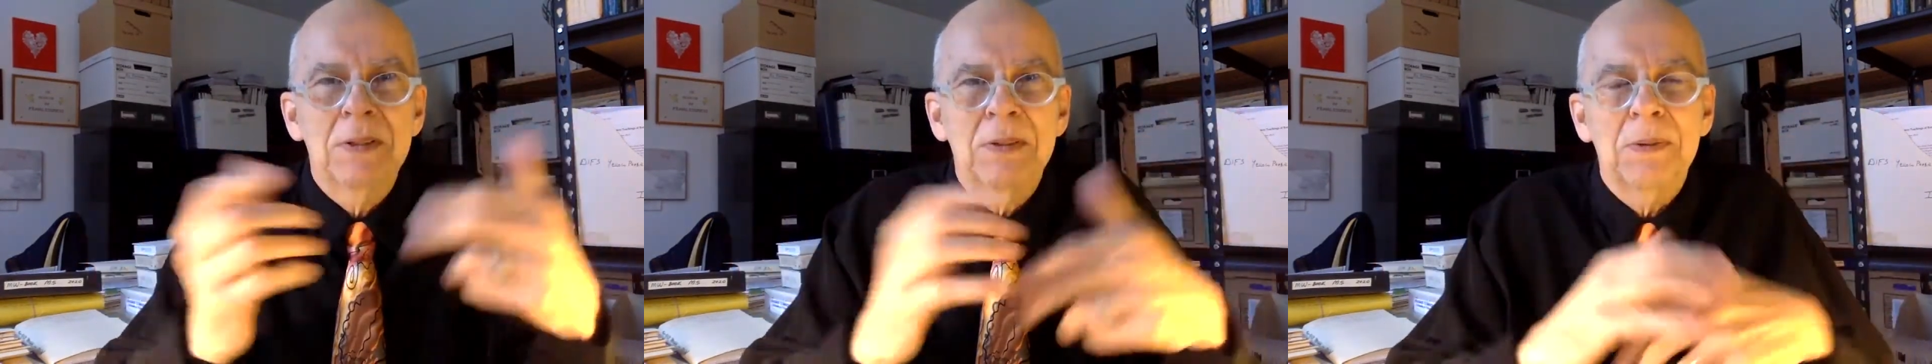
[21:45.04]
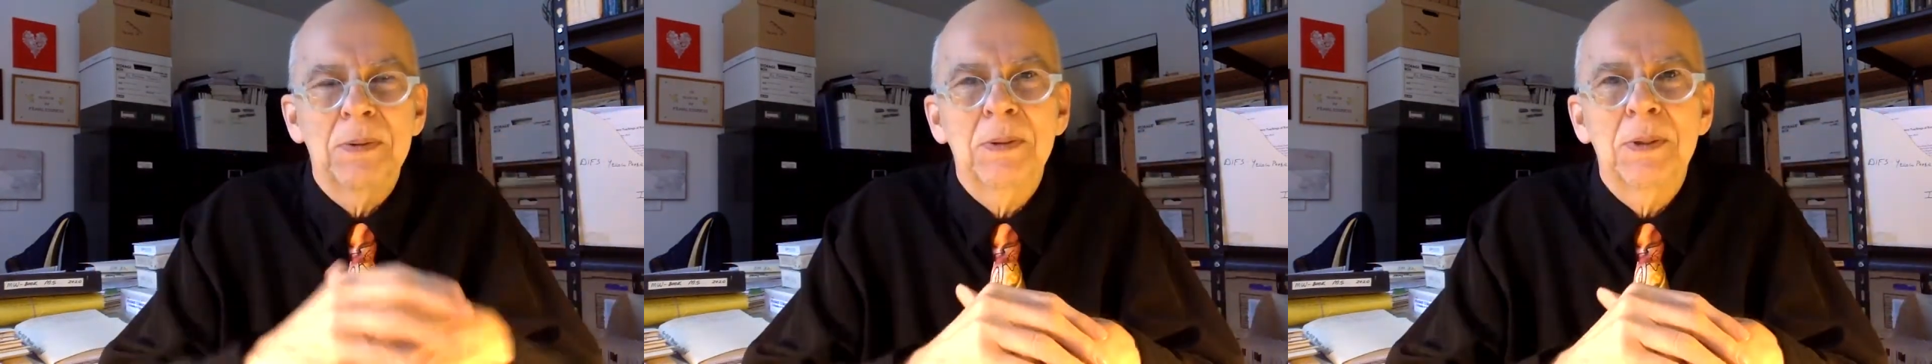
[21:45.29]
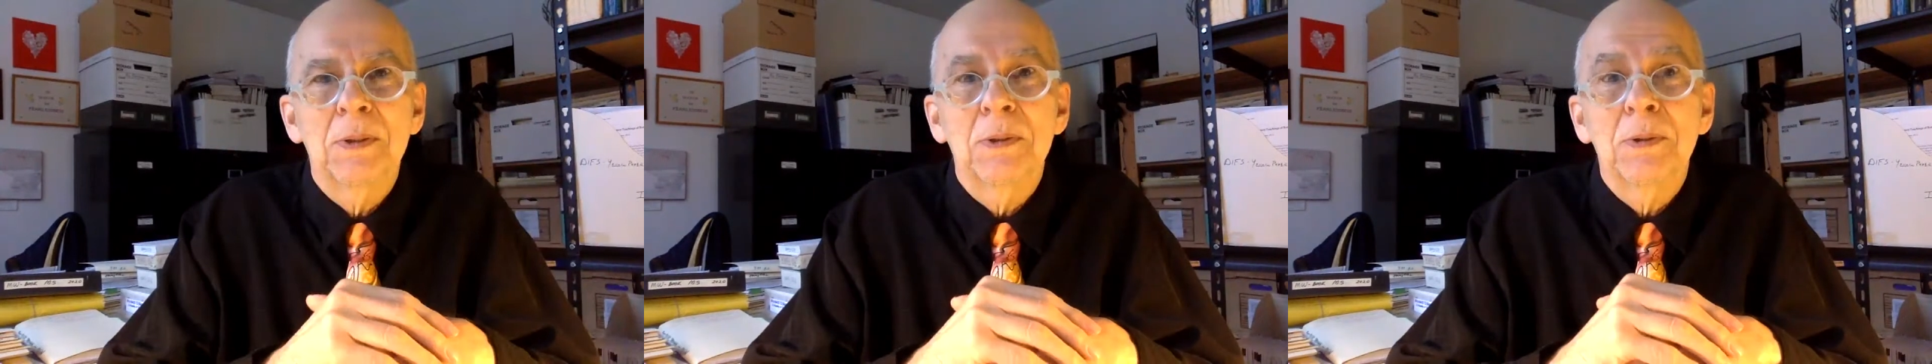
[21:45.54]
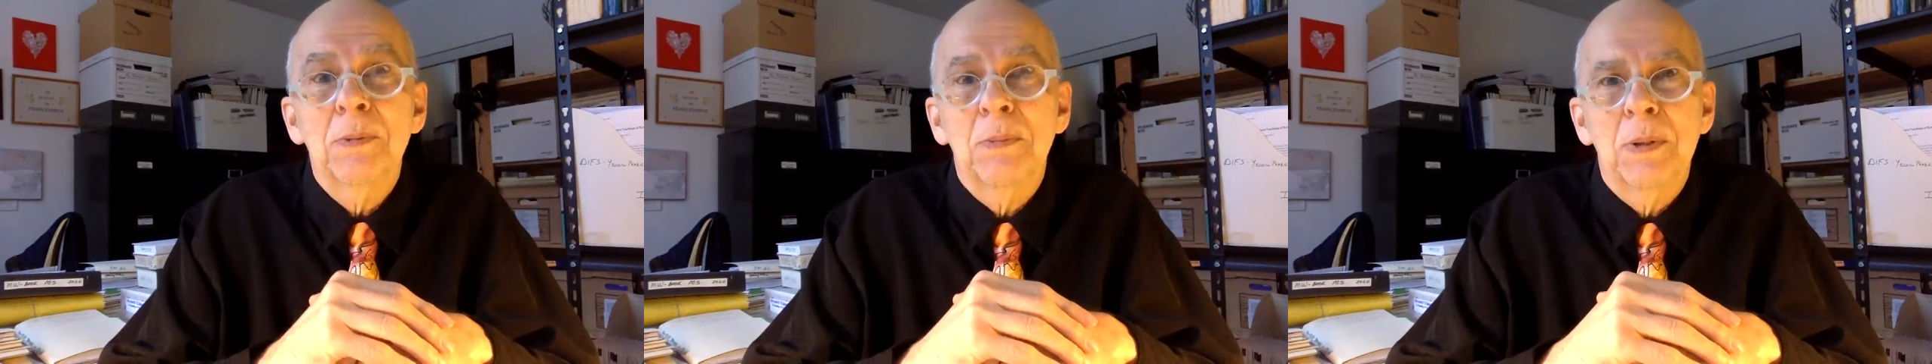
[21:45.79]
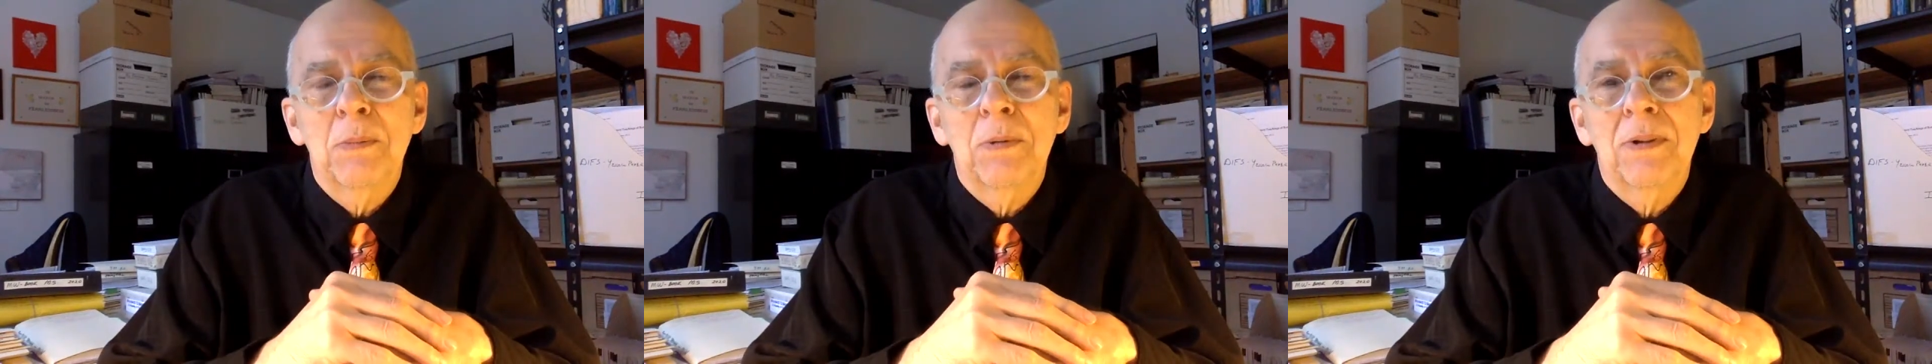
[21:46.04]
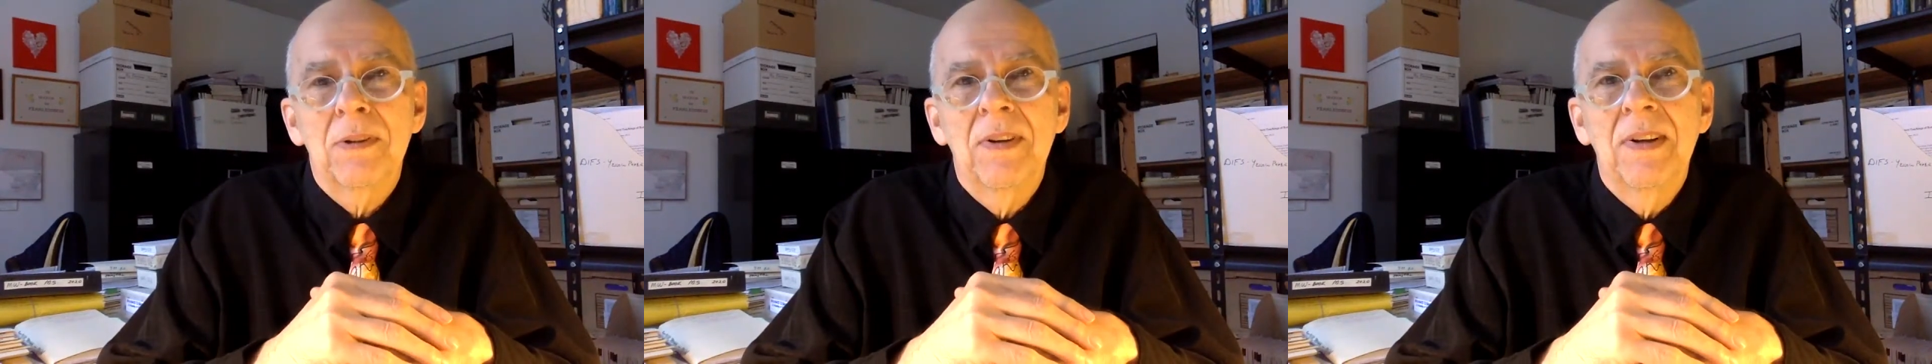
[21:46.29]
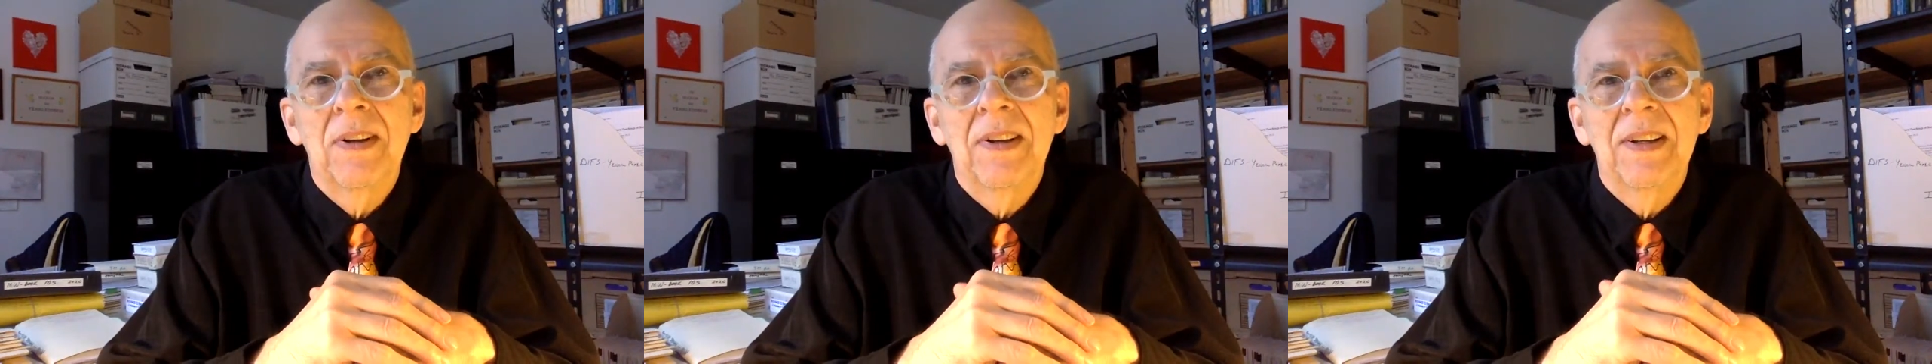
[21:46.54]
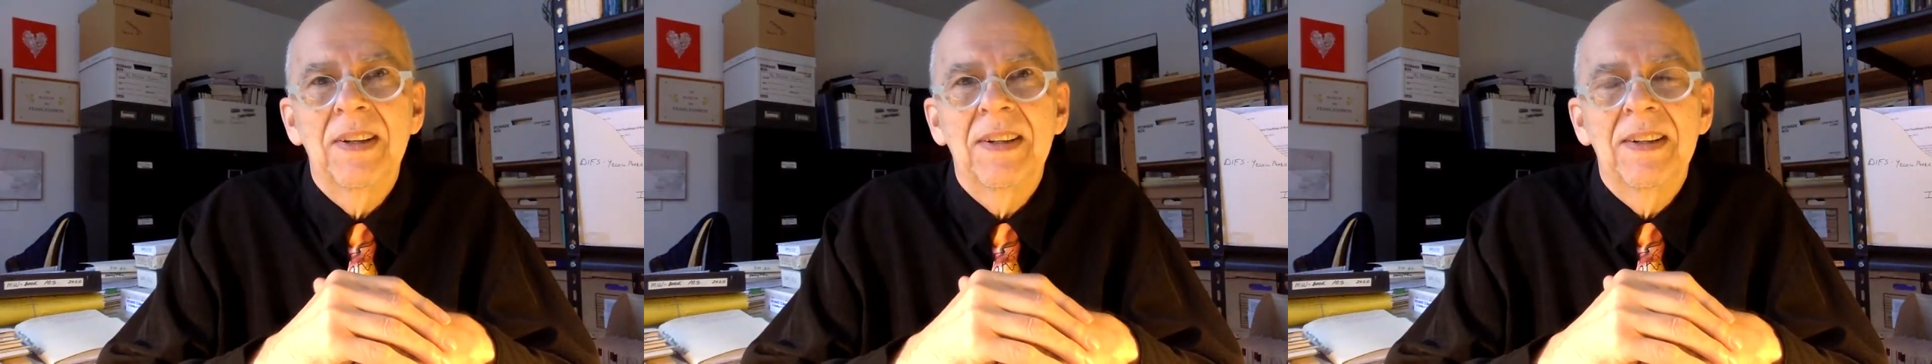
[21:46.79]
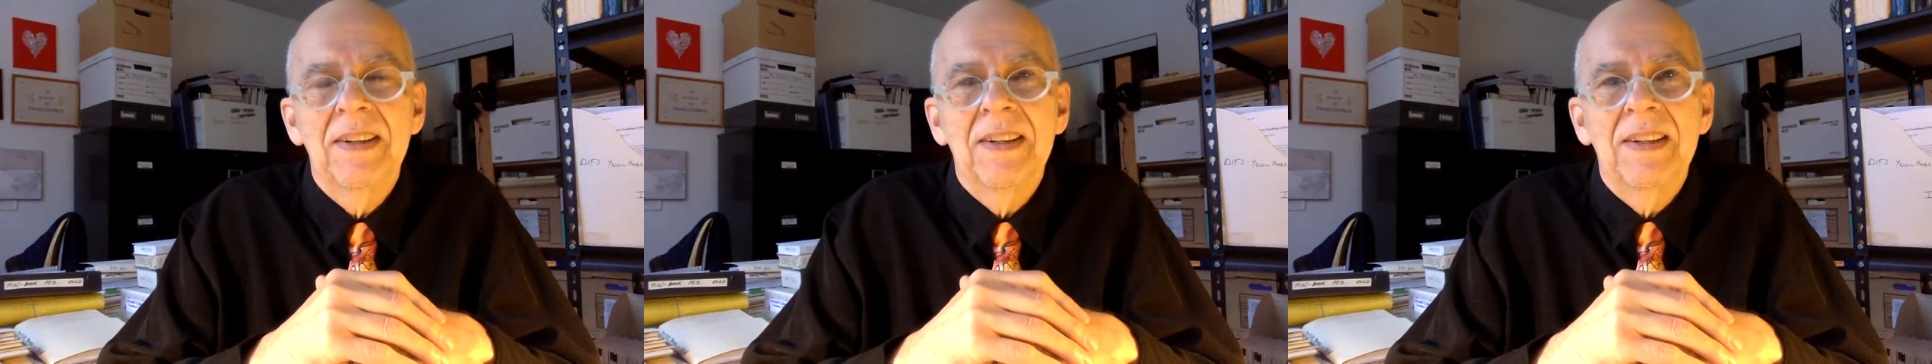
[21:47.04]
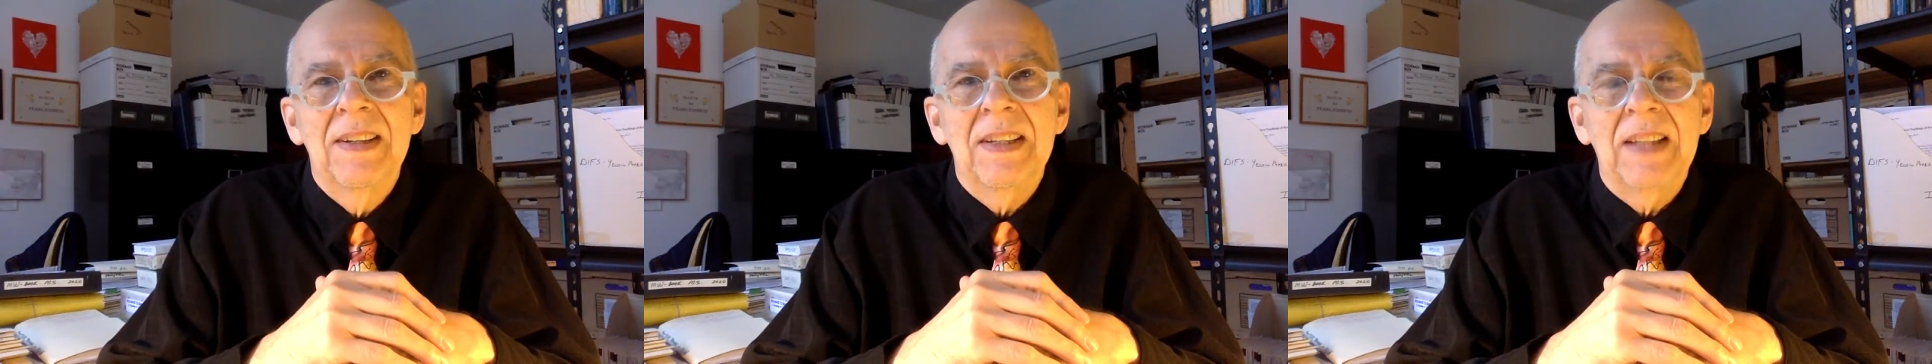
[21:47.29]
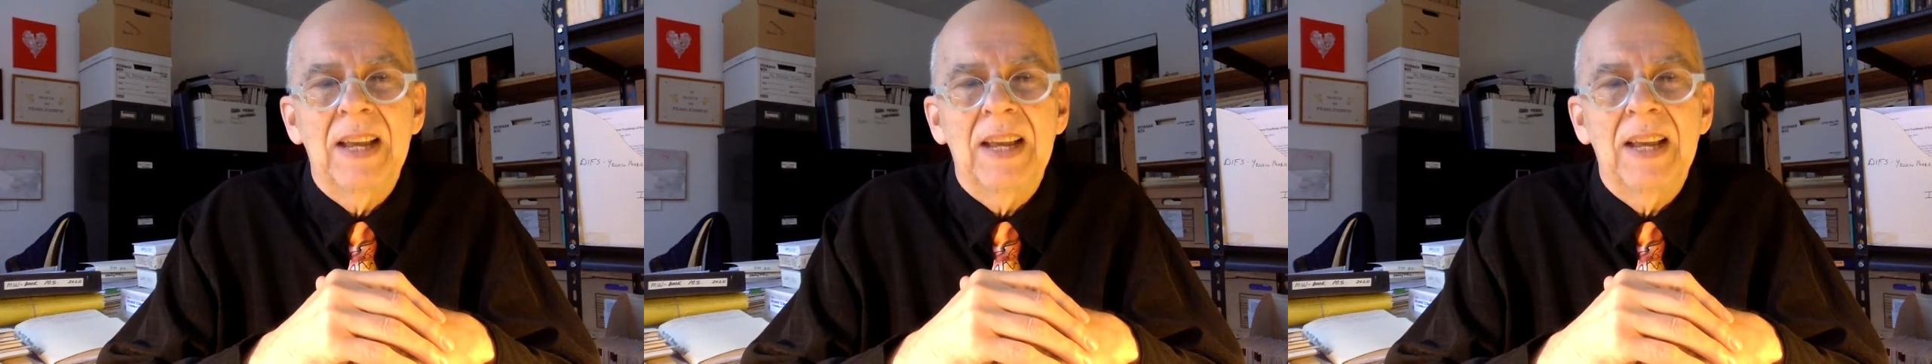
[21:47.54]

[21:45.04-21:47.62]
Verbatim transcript: to those people in